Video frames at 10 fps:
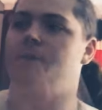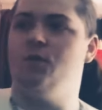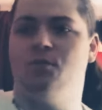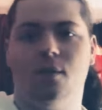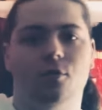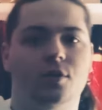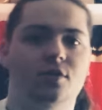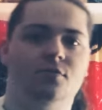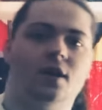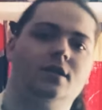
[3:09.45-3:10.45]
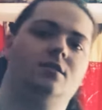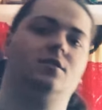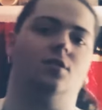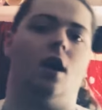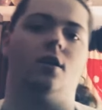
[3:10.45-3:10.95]
you remember when you fucking
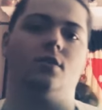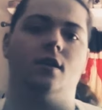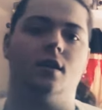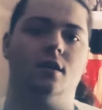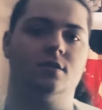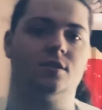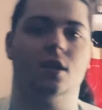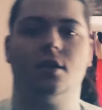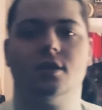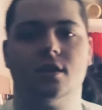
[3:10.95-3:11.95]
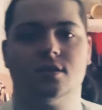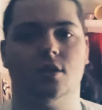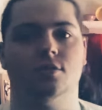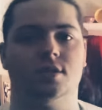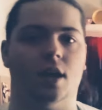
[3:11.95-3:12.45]
slaughtered us, uh, slaughtered us
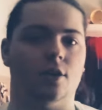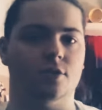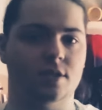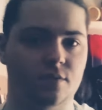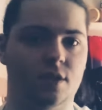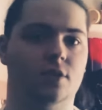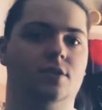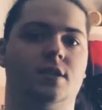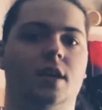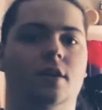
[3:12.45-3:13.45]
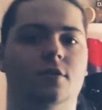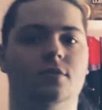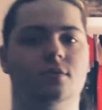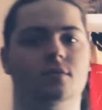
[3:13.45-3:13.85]
all those hundreds of years ago?